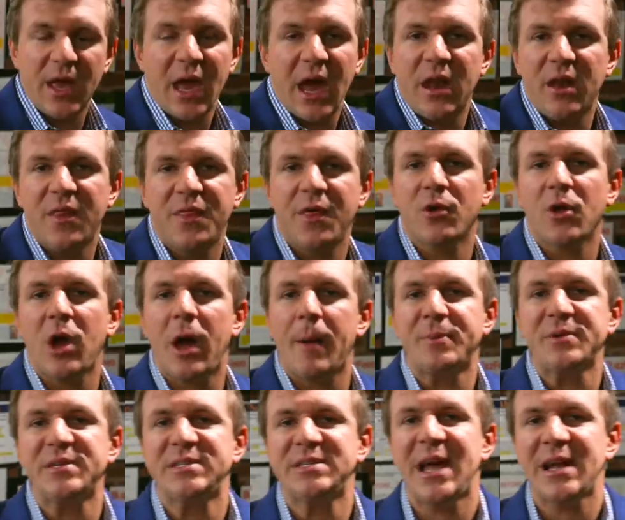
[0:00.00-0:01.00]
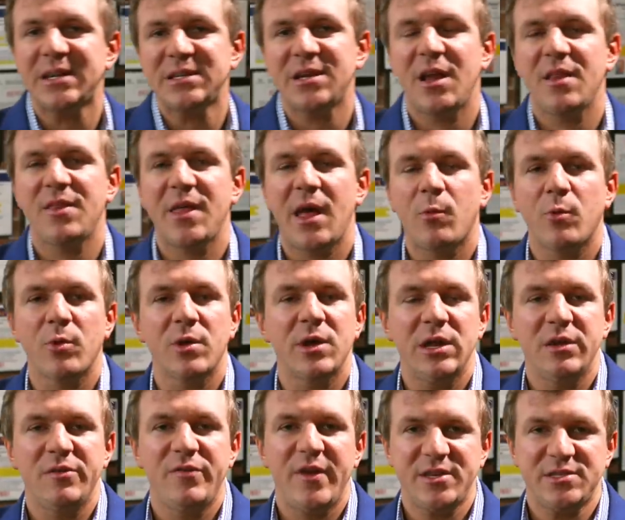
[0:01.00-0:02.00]
and they're upset that we're
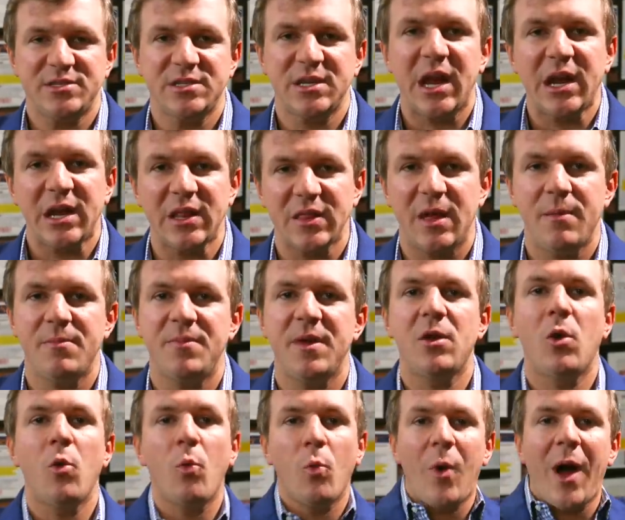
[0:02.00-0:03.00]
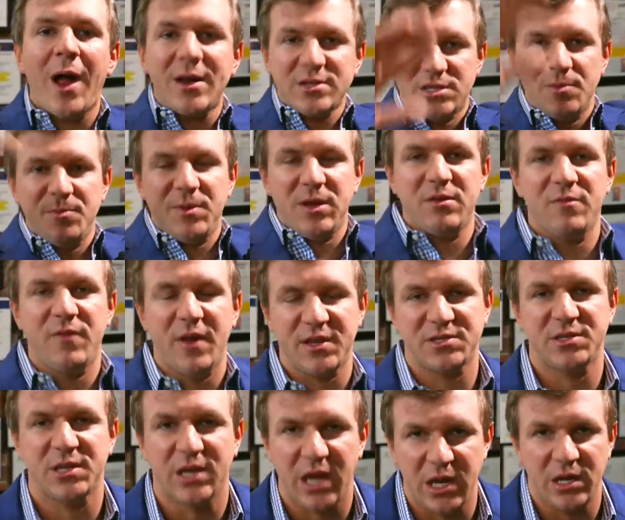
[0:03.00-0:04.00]
investigating them. They don't want to be
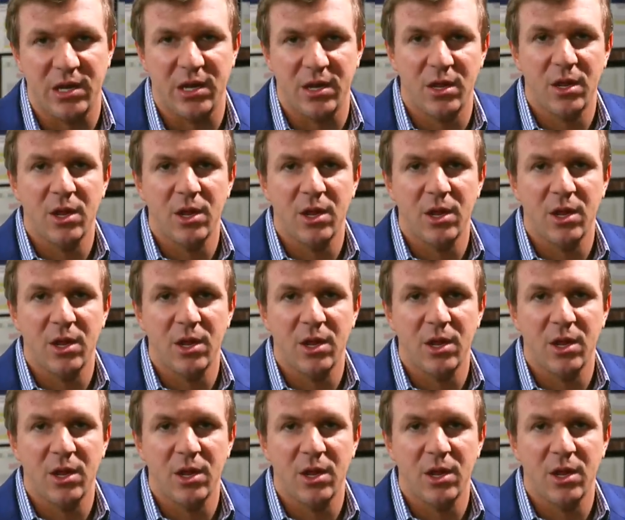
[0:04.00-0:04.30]
investigated.